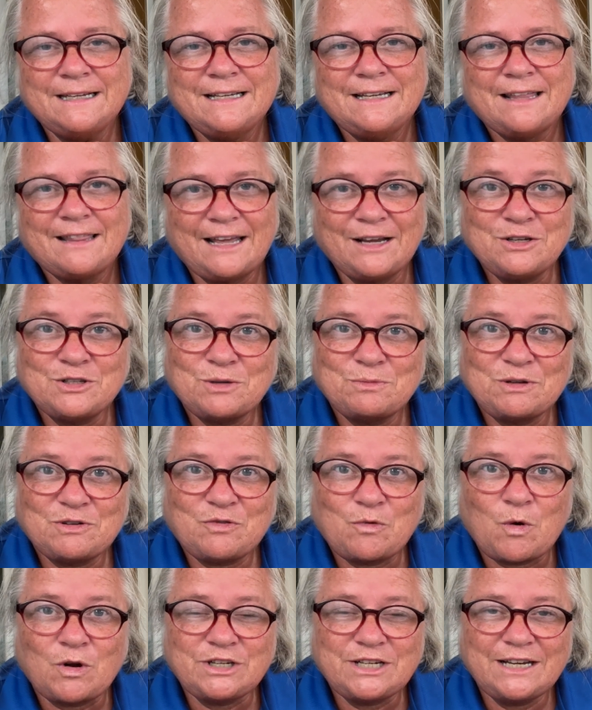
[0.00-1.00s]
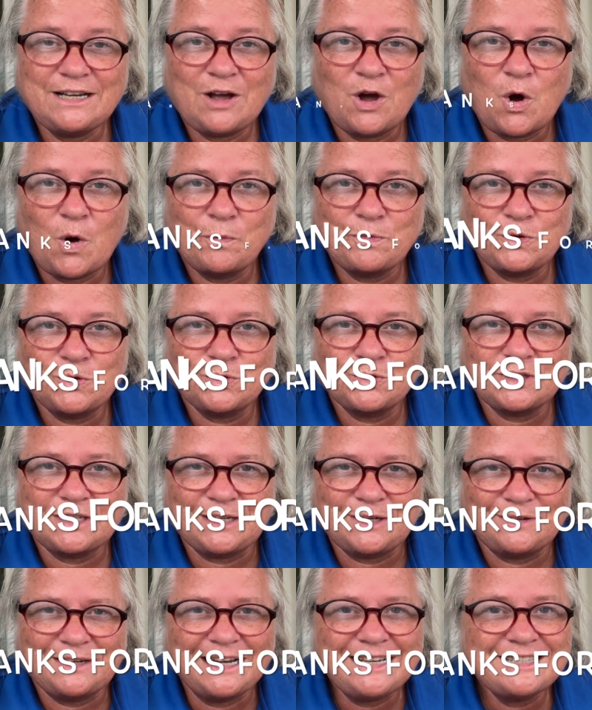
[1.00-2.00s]
Thank you so much for watching. I hope to see
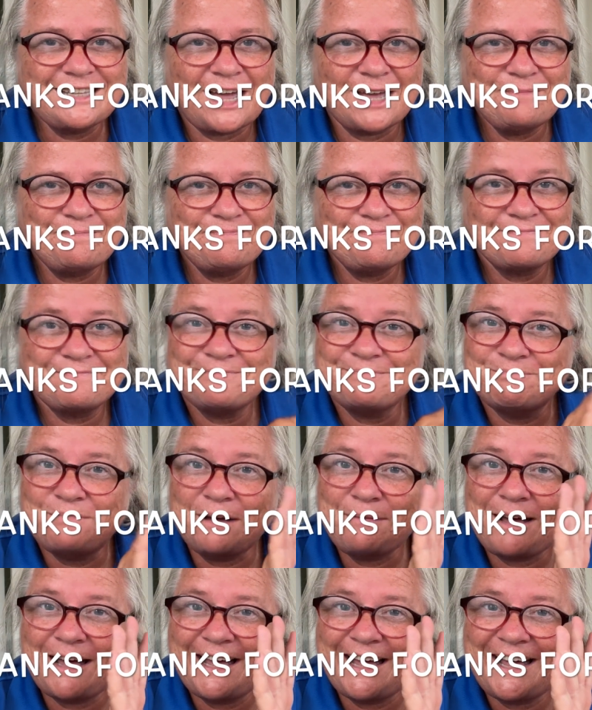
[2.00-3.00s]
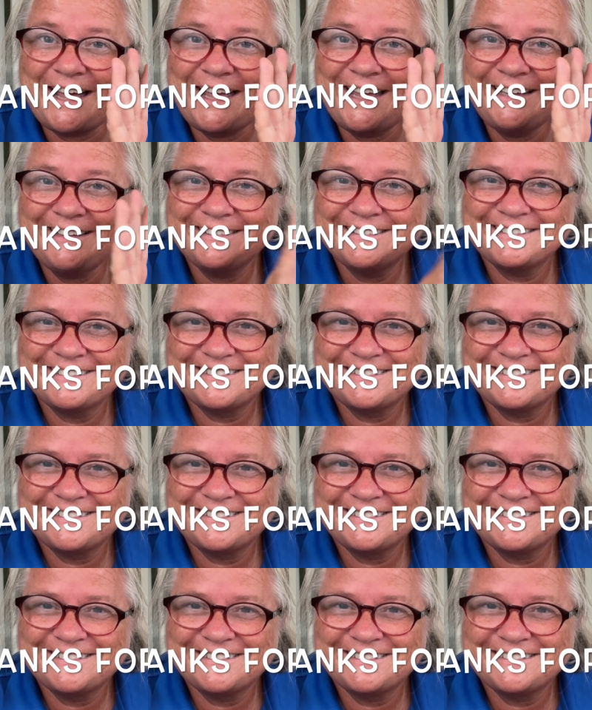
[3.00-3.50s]
you next time. Bye bye.